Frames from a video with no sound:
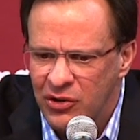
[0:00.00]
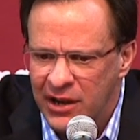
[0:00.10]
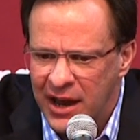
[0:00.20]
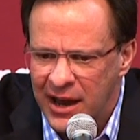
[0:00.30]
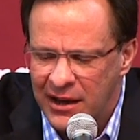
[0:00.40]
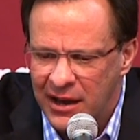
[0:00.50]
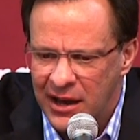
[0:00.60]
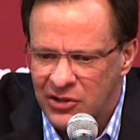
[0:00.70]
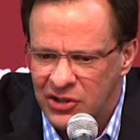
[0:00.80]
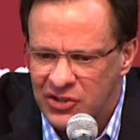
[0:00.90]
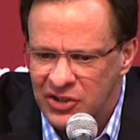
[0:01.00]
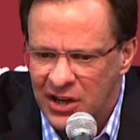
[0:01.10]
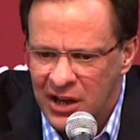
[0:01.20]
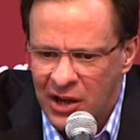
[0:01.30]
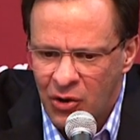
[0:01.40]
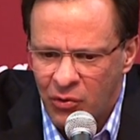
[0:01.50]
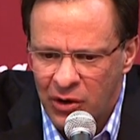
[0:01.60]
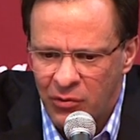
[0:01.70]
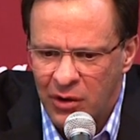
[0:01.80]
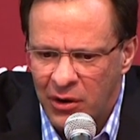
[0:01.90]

And just when